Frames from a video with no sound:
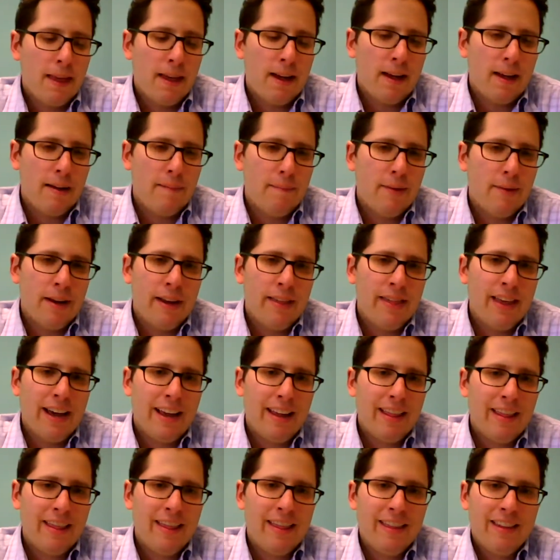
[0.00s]
and
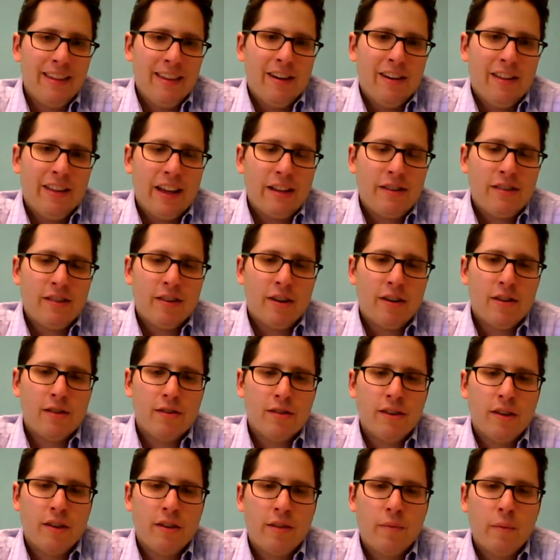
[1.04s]
that
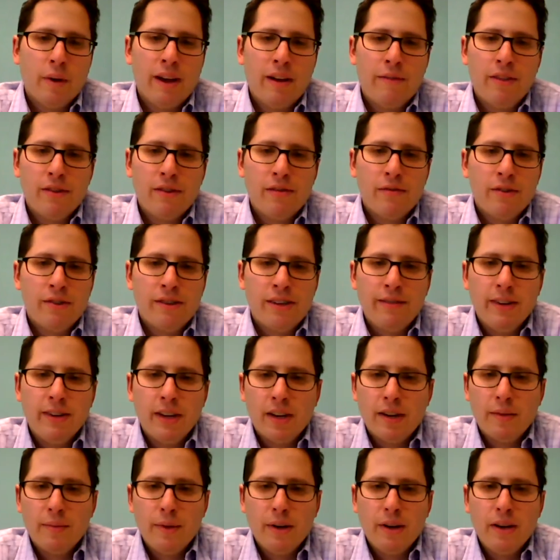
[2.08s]
starts. We have this
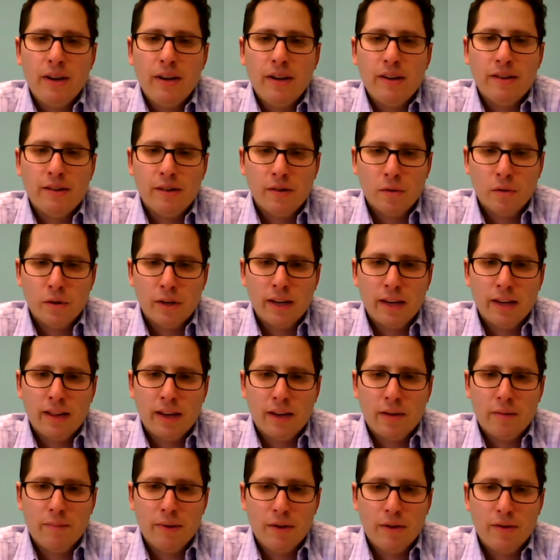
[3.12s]
receiving communities toolkit
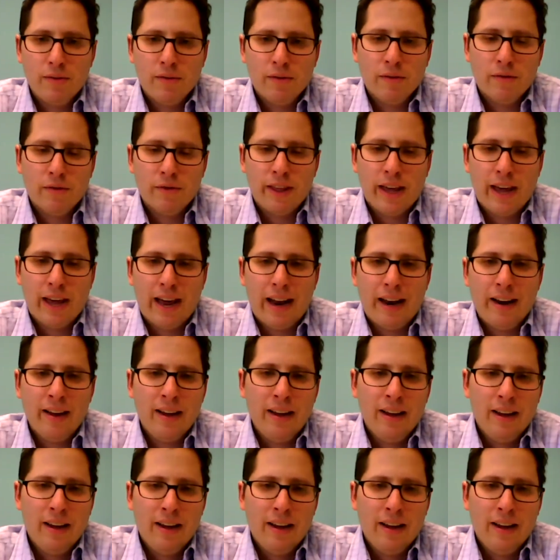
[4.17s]
that would be useful for that.